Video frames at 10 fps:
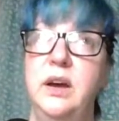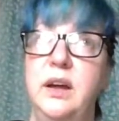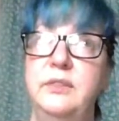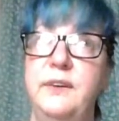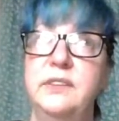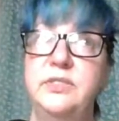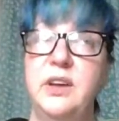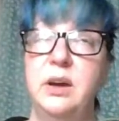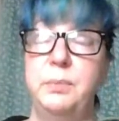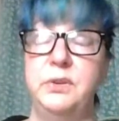And if I
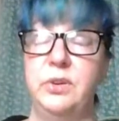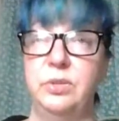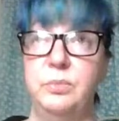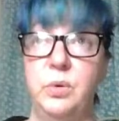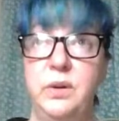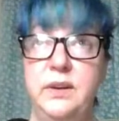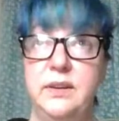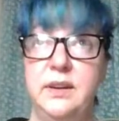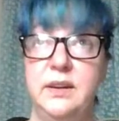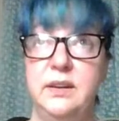stay up until the morning
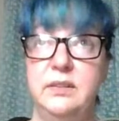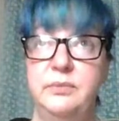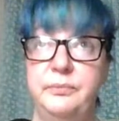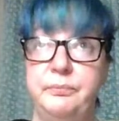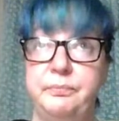again,